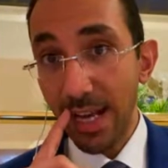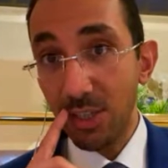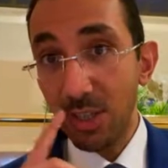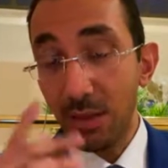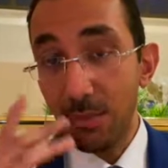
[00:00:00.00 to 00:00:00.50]

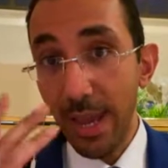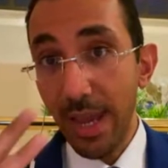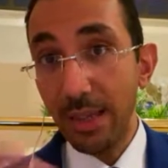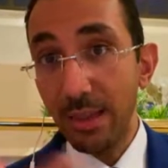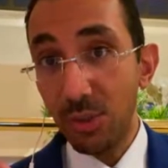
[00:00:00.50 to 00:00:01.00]
actually
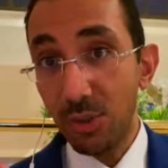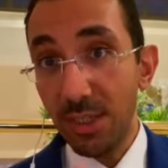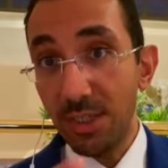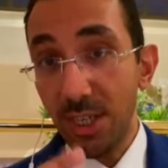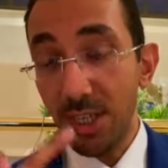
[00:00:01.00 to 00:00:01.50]
made the
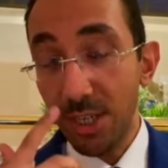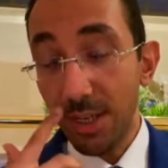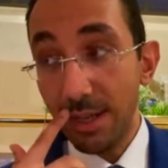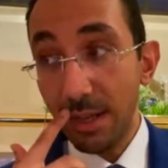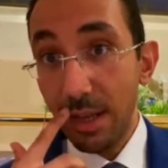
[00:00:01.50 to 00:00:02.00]

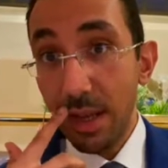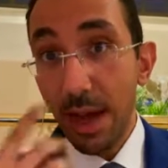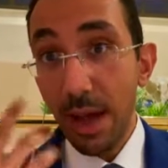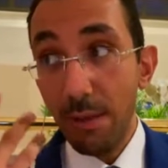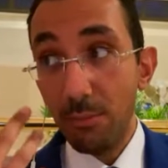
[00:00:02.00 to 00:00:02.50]
transition
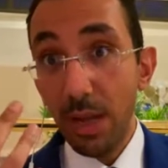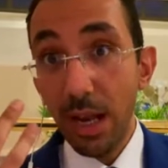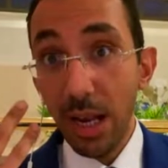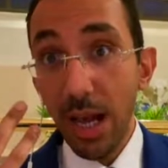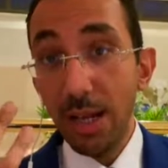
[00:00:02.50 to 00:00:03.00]
um,
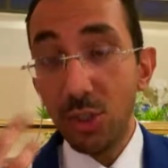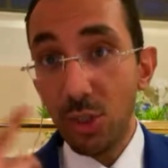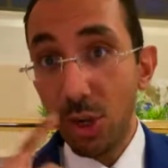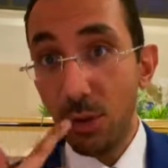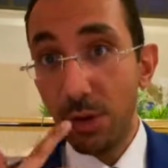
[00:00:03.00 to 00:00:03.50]
a lot
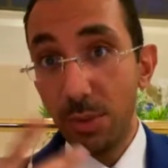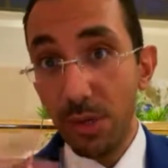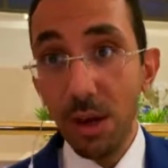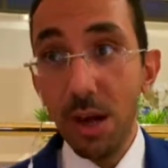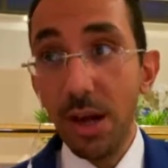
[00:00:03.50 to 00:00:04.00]
slower
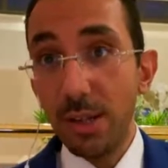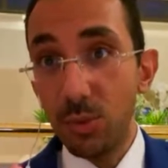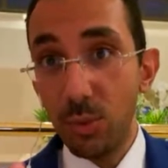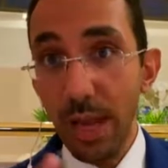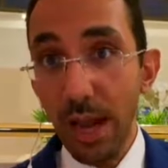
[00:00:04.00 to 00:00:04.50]

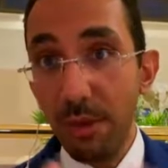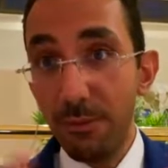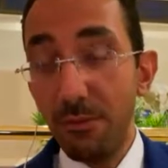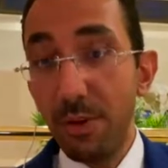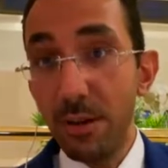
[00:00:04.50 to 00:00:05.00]
because we
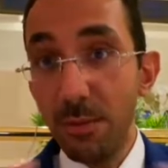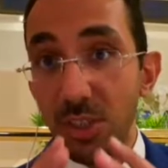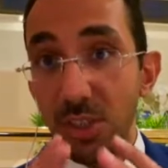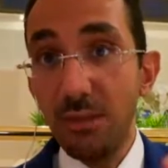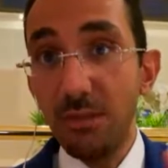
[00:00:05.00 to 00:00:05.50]
have very much